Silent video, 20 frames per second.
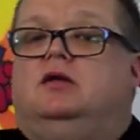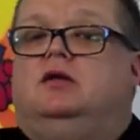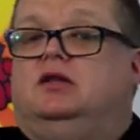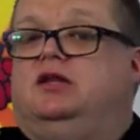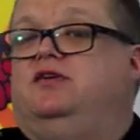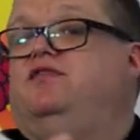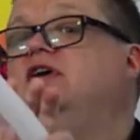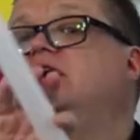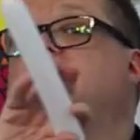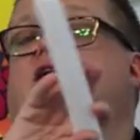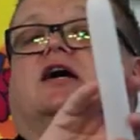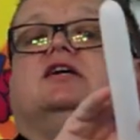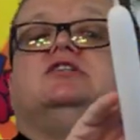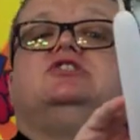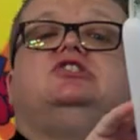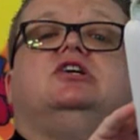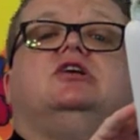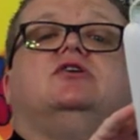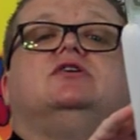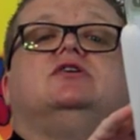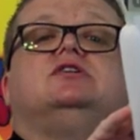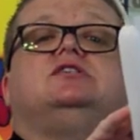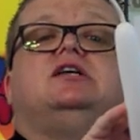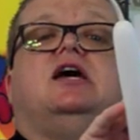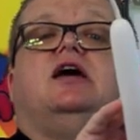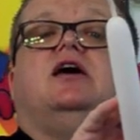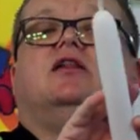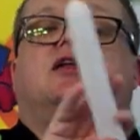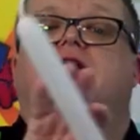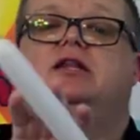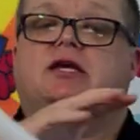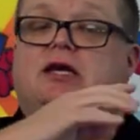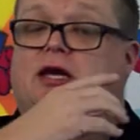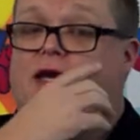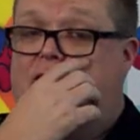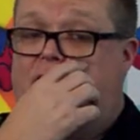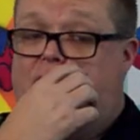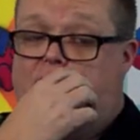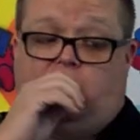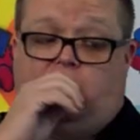leaving a nice generous tail on the
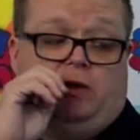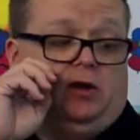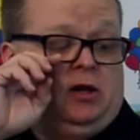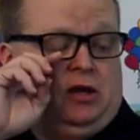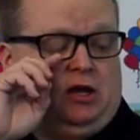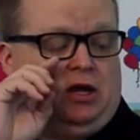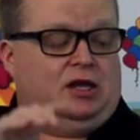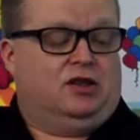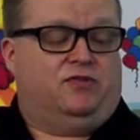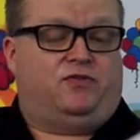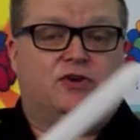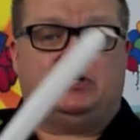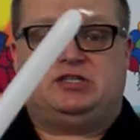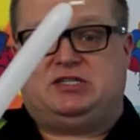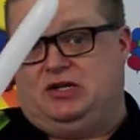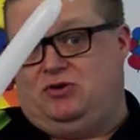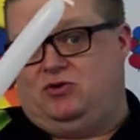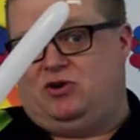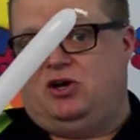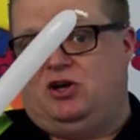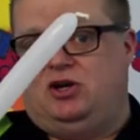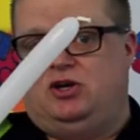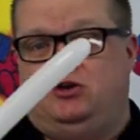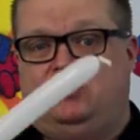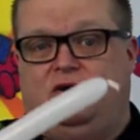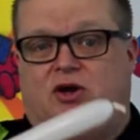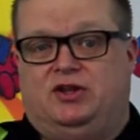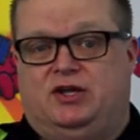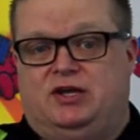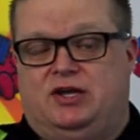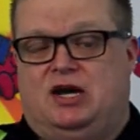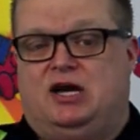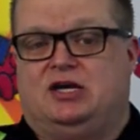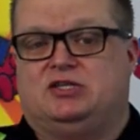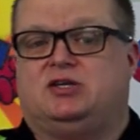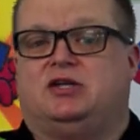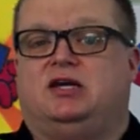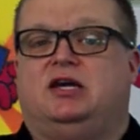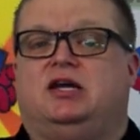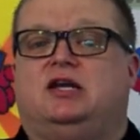end. And the first thing we're going to do on the
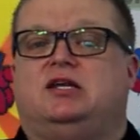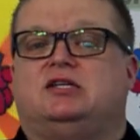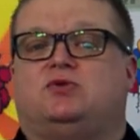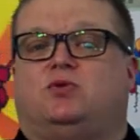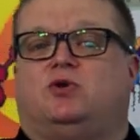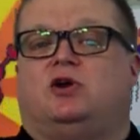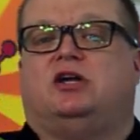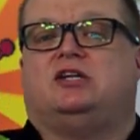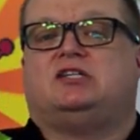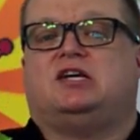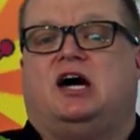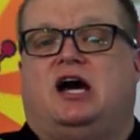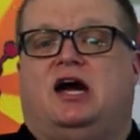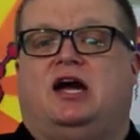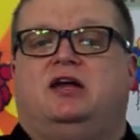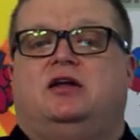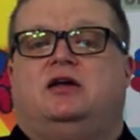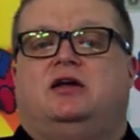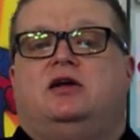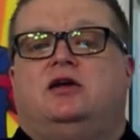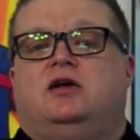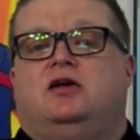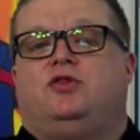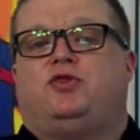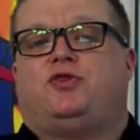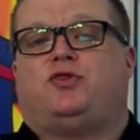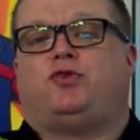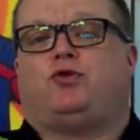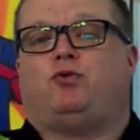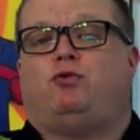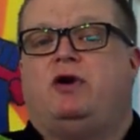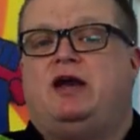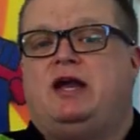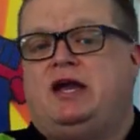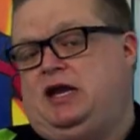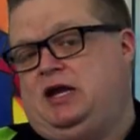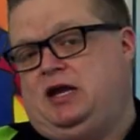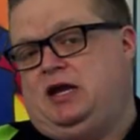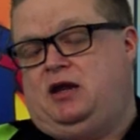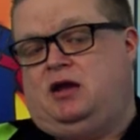nozzle end is we're going to tie
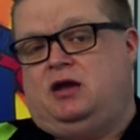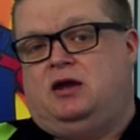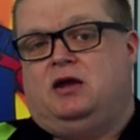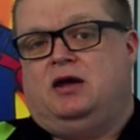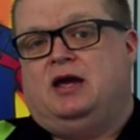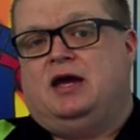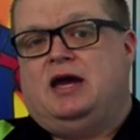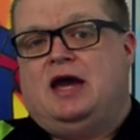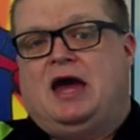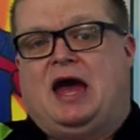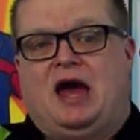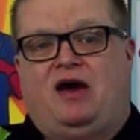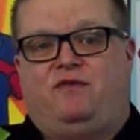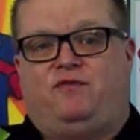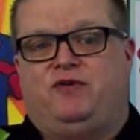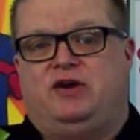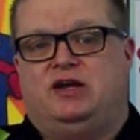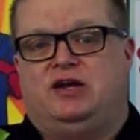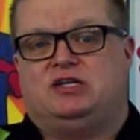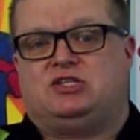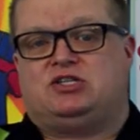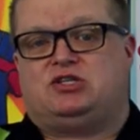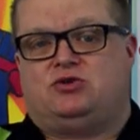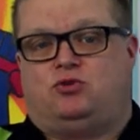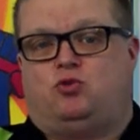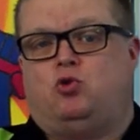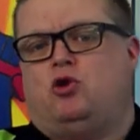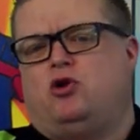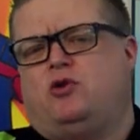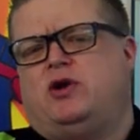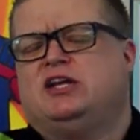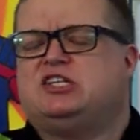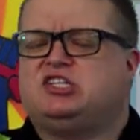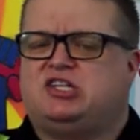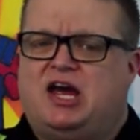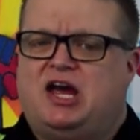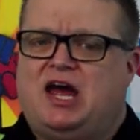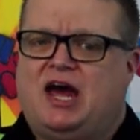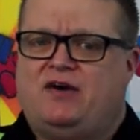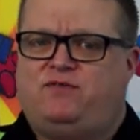three half inch, quarter inch
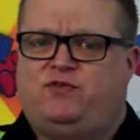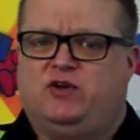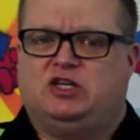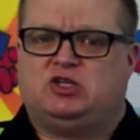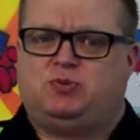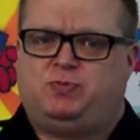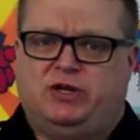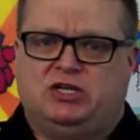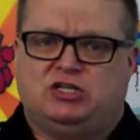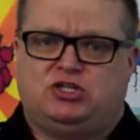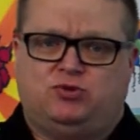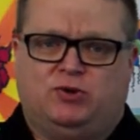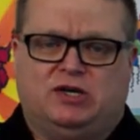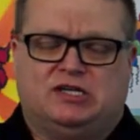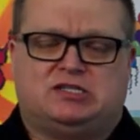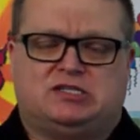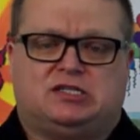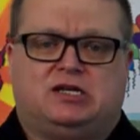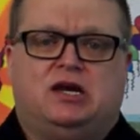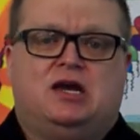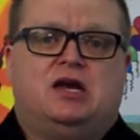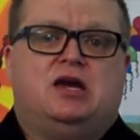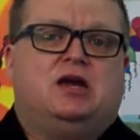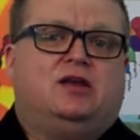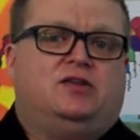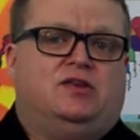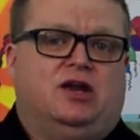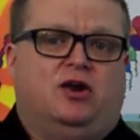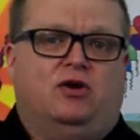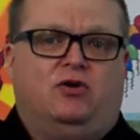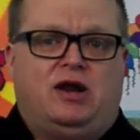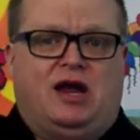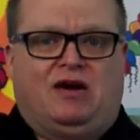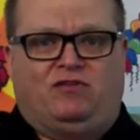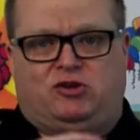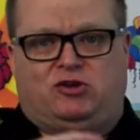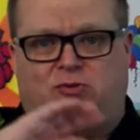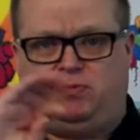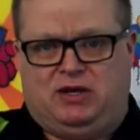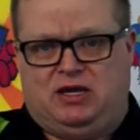to half inch pinch twists. They don't
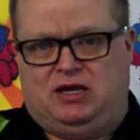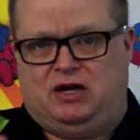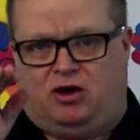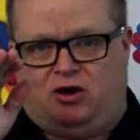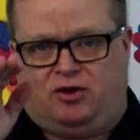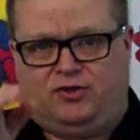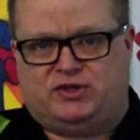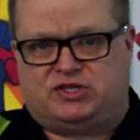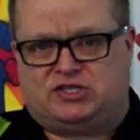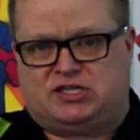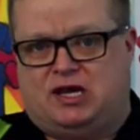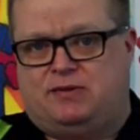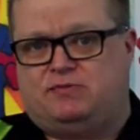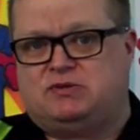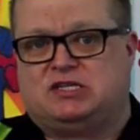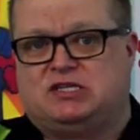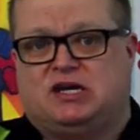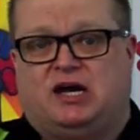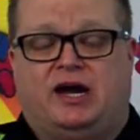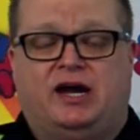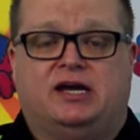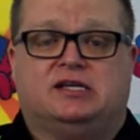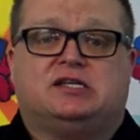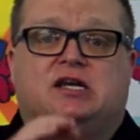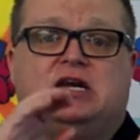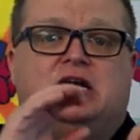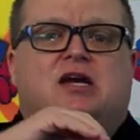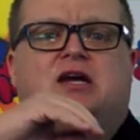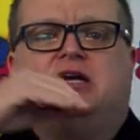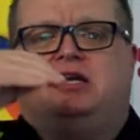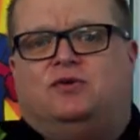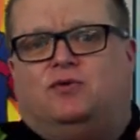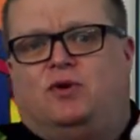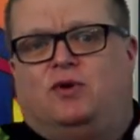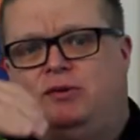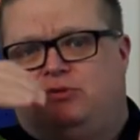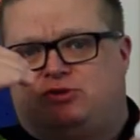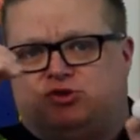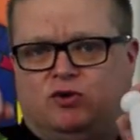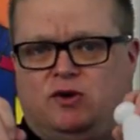have to be all the same size. You
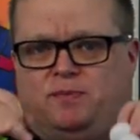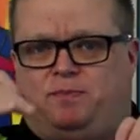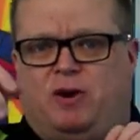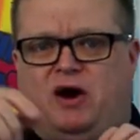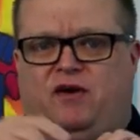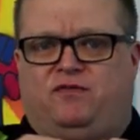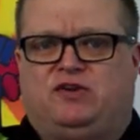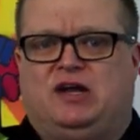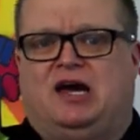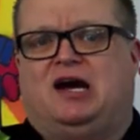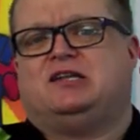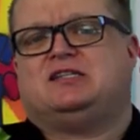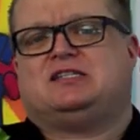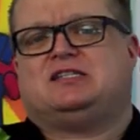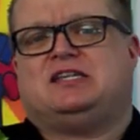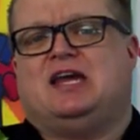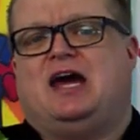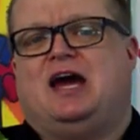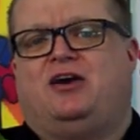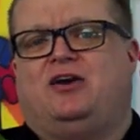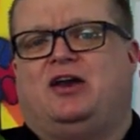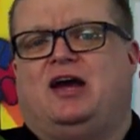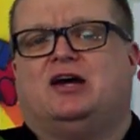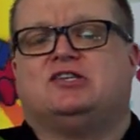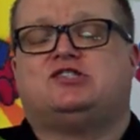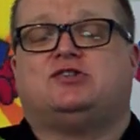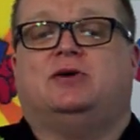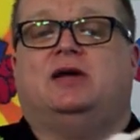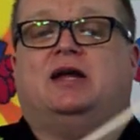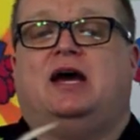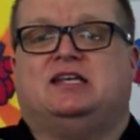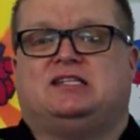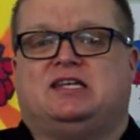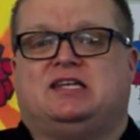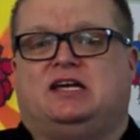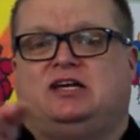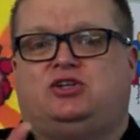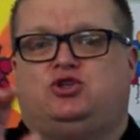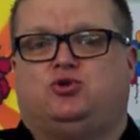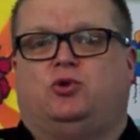want them sort of puffed out, staggered out, so it has
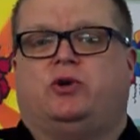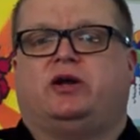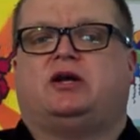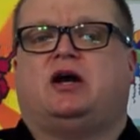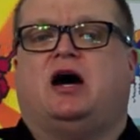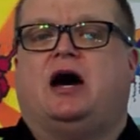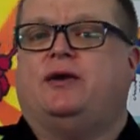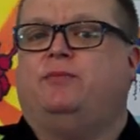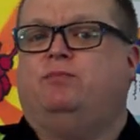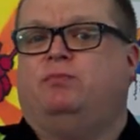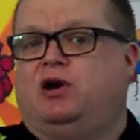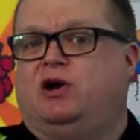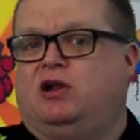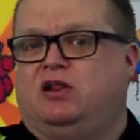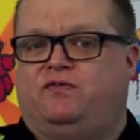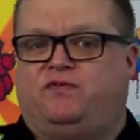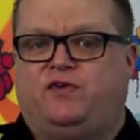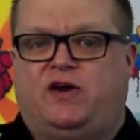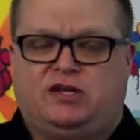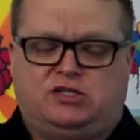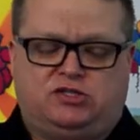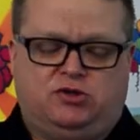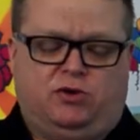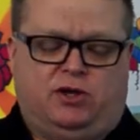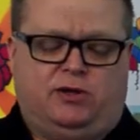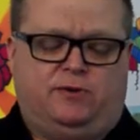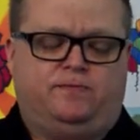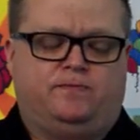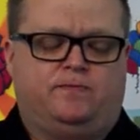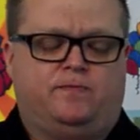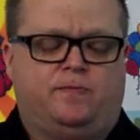that sort of cotton ball effect to it.